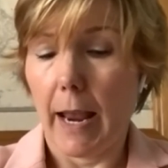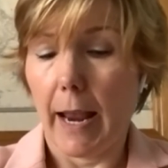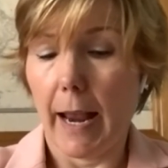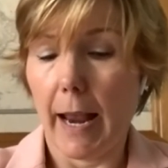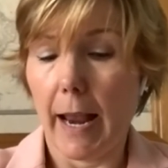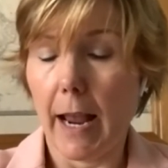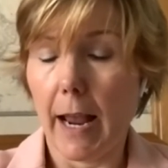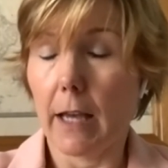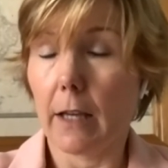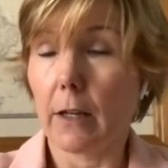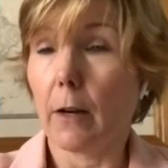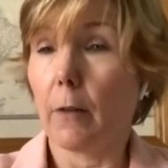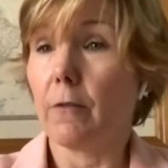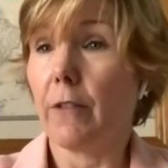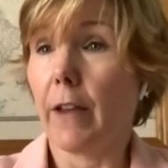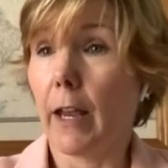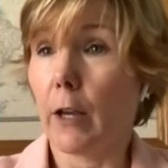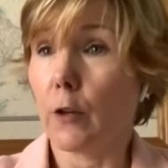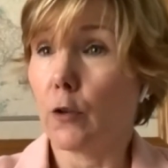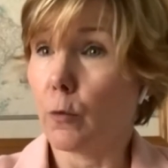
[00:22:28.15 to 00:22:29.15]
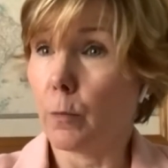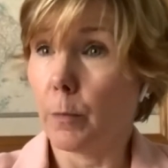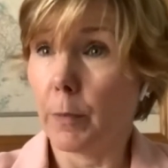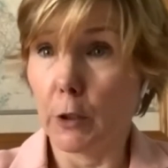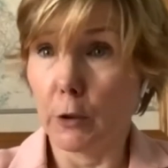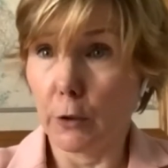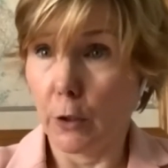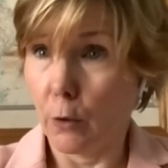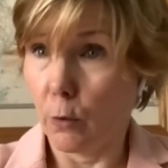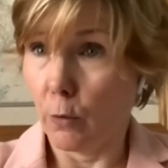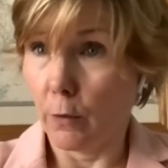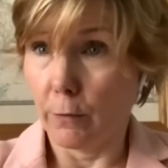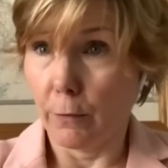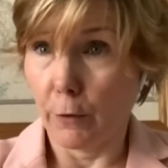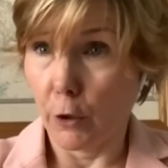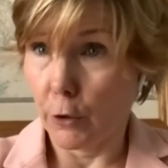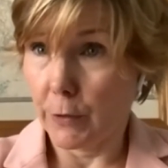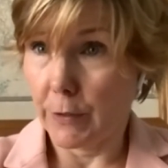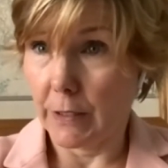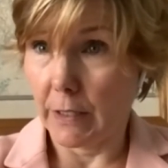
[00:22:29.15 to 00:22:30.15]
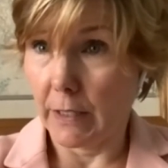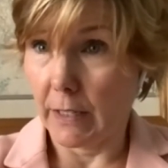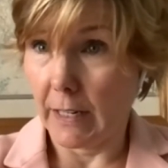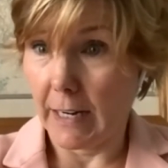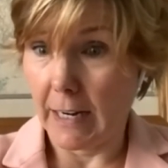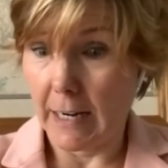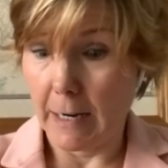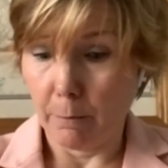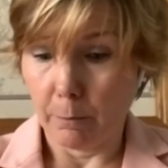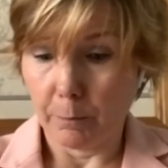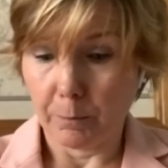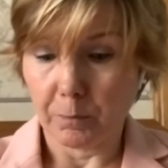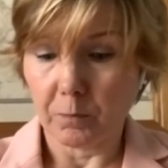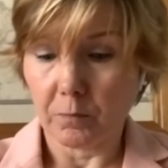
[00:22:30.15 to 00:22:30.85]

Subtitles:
at Vanderbilt University